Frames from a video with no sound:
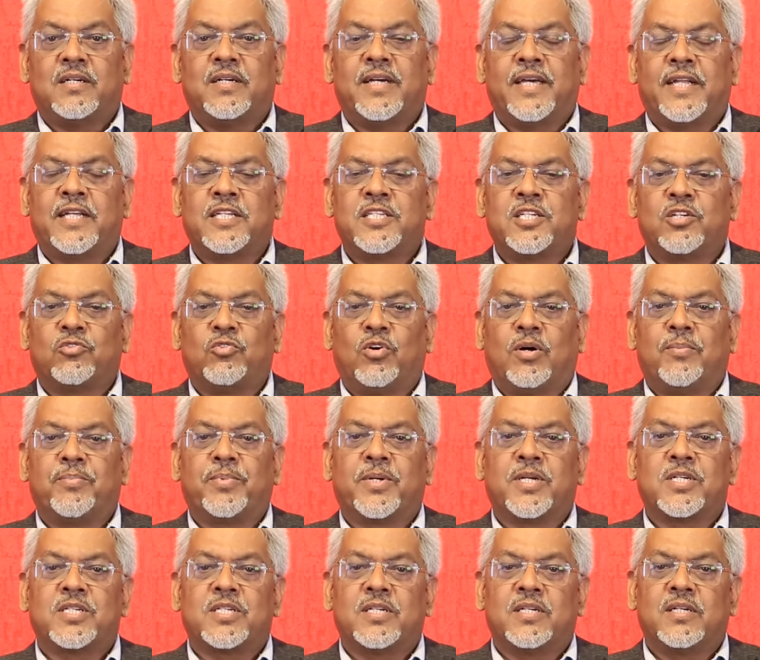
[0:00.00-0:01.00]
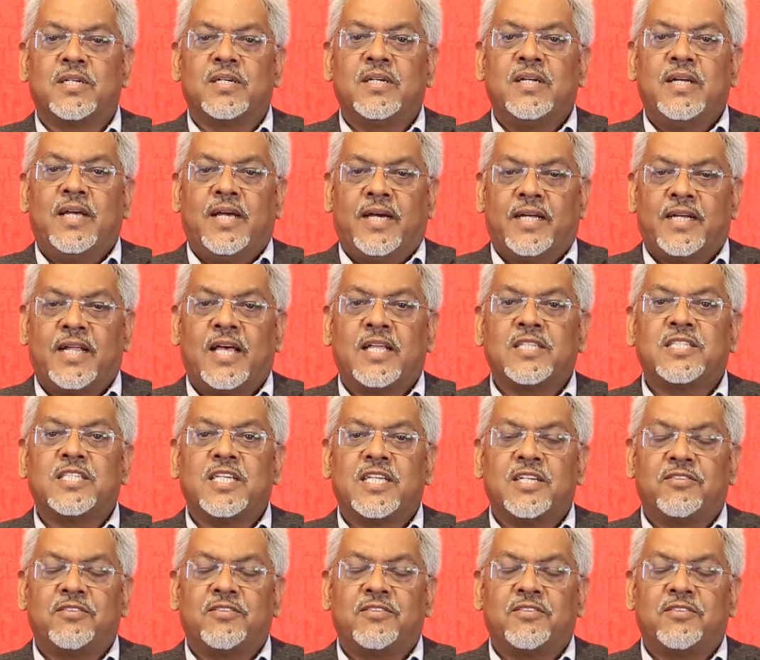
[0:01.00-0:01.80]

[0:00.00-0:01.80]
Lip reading: energy cooperation, enhance